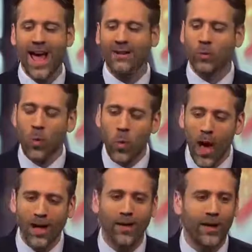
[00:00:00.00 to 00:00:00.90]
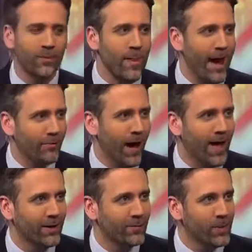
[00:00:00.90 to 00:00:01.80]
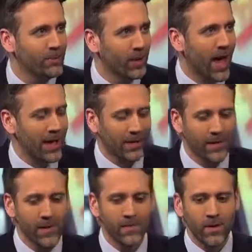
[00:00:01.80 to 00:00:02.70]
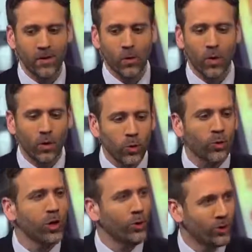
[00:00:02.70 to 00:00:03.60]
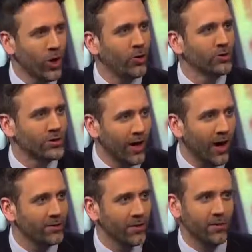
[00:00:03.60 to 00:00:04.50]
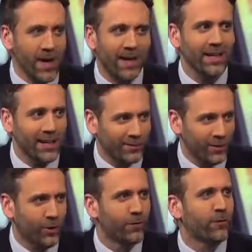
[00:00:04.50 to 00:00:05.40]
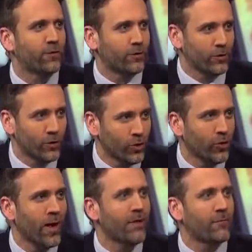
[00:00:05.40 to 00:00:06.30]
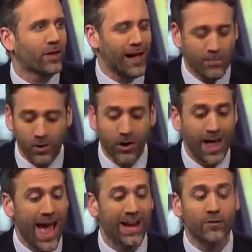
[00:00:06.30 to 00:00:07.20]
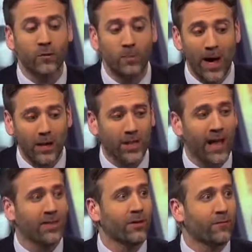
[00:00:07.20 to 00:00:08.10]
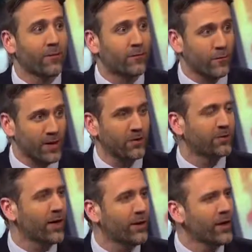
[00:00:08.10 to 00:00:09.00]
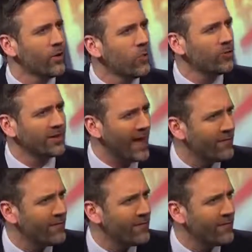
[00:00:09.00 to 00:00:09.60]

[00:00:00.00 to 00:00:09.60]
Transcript: As well as Matt Ryan has been playing, what Julio Jones does is make it easier for Sanu and for Gabriel, and especially, I think, for you said, who was it,